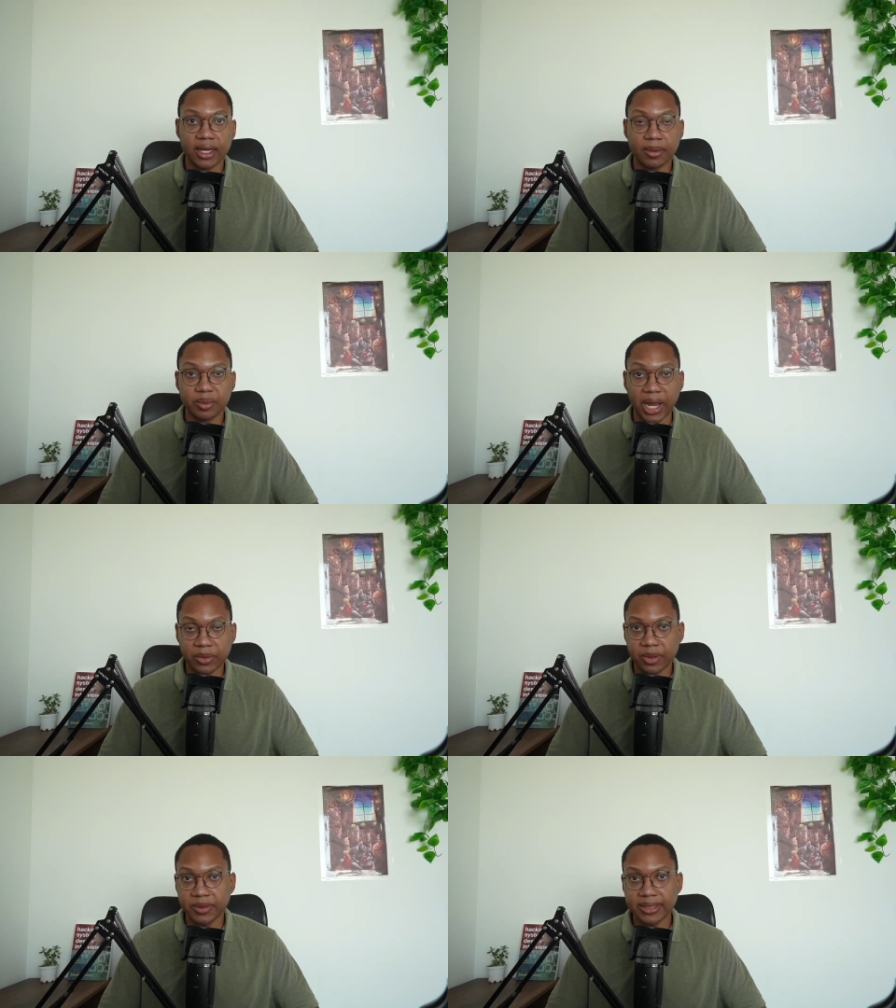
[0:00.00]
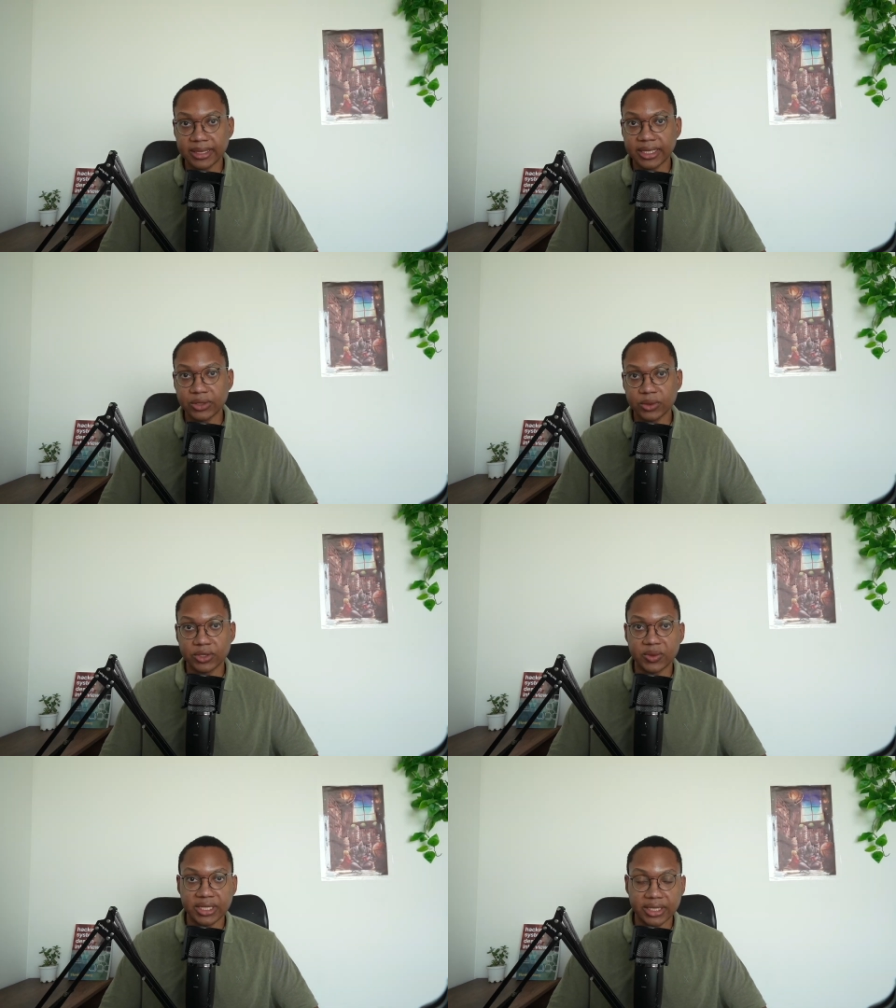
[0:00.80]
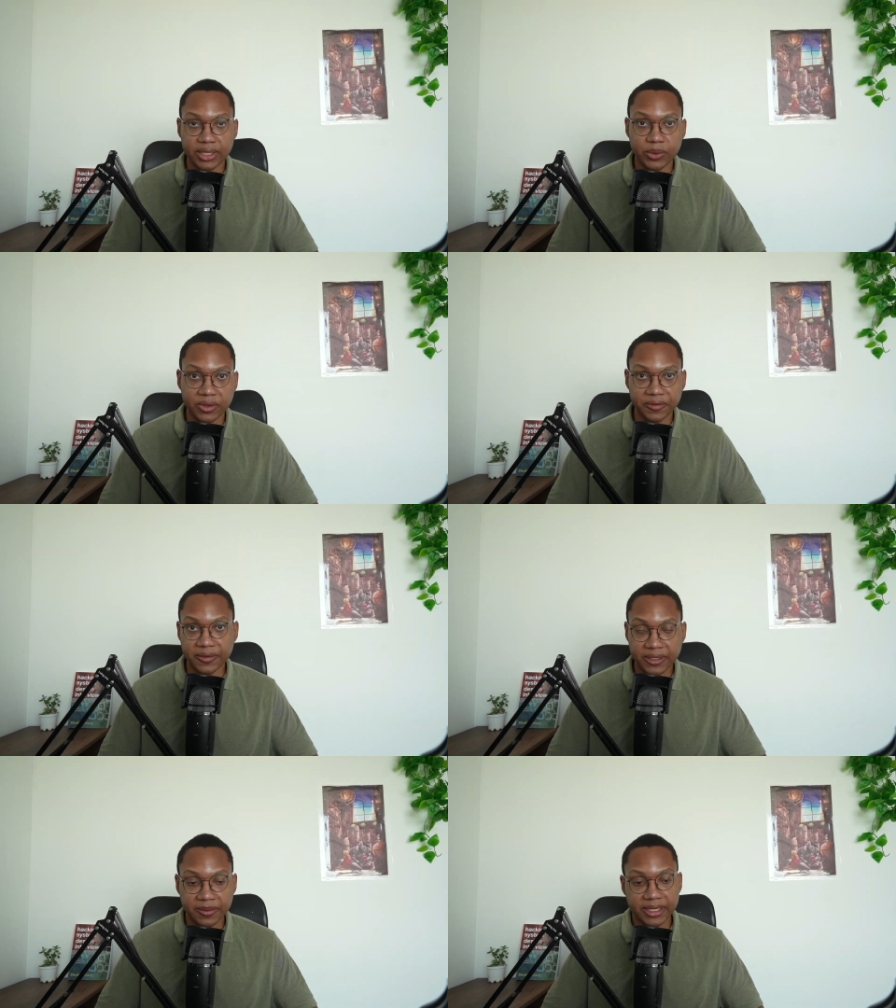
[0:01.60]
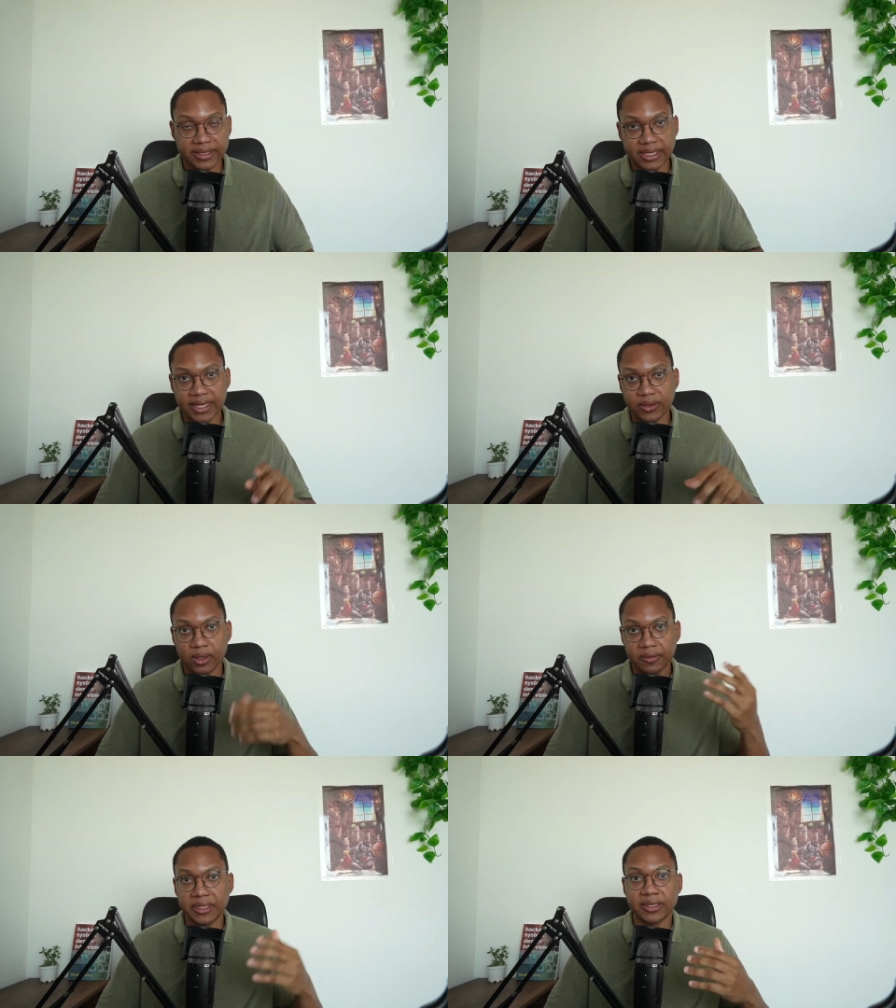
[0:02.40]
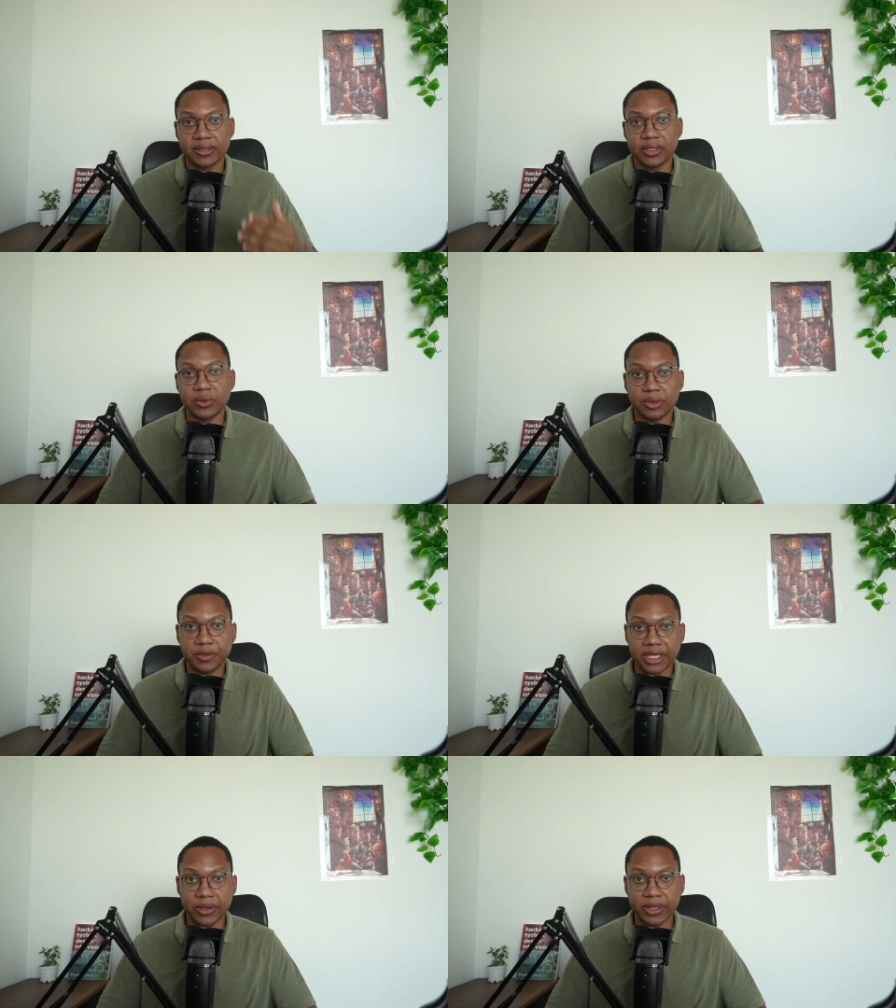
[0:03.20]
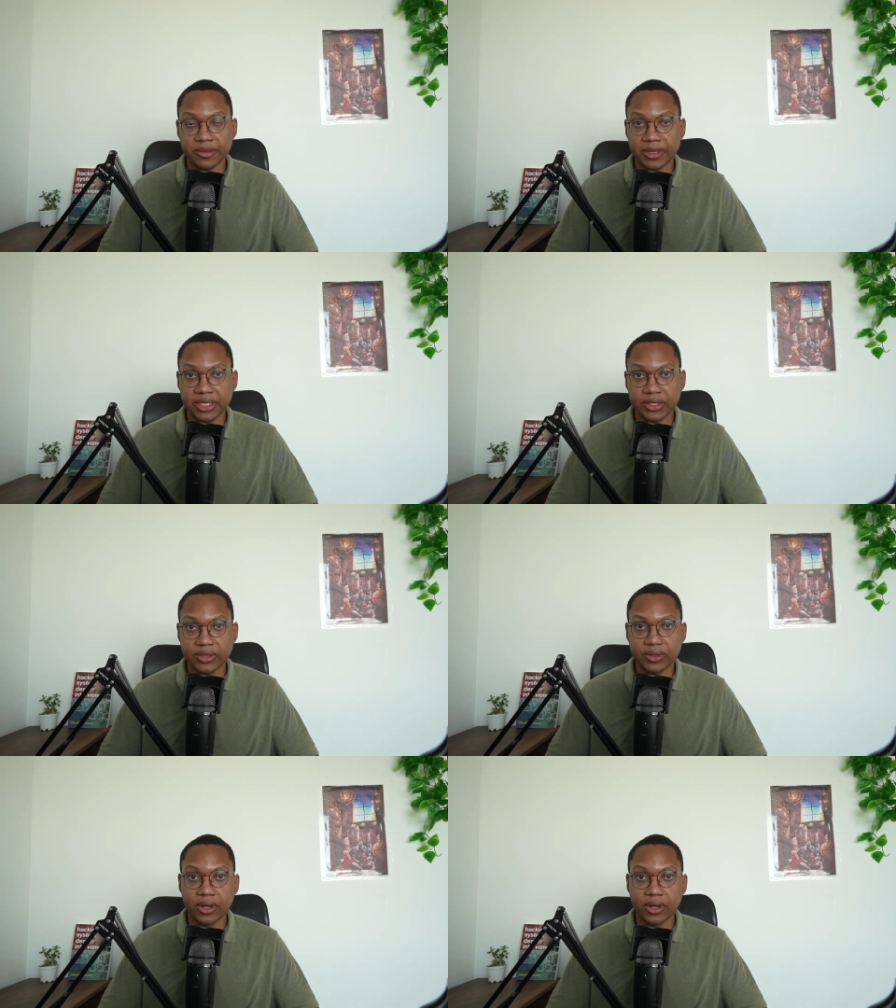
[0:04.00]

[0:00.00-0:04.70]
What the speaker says: I would probably lean towards doing Leetcode 150 because he has all of his YouTube video explanations